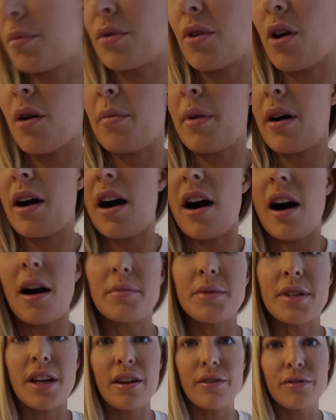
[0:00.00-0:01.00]
proper
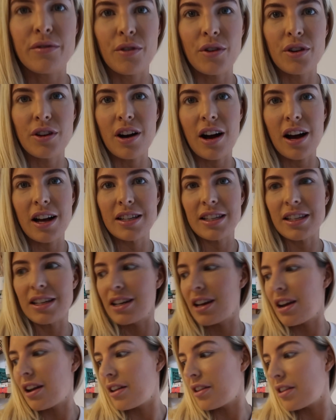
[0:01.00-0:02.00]
update for you guys
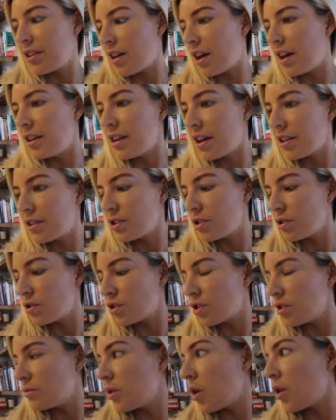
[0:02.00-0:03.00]
in another
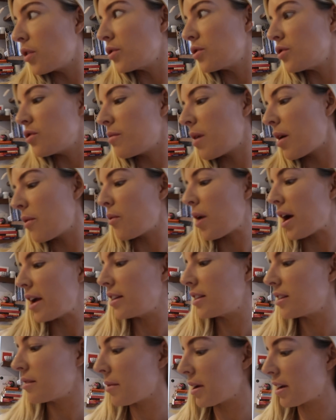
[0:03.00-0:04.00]
YouTube going through all my
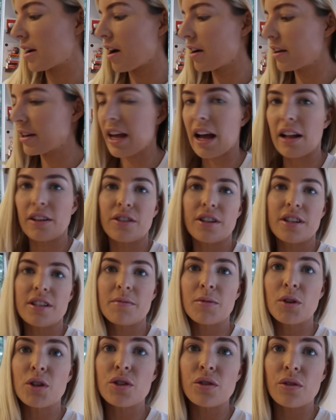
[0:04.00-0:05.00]
weights and my current calories.
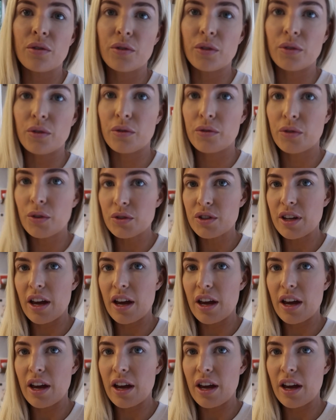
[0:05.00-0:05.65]
I'm going to do a full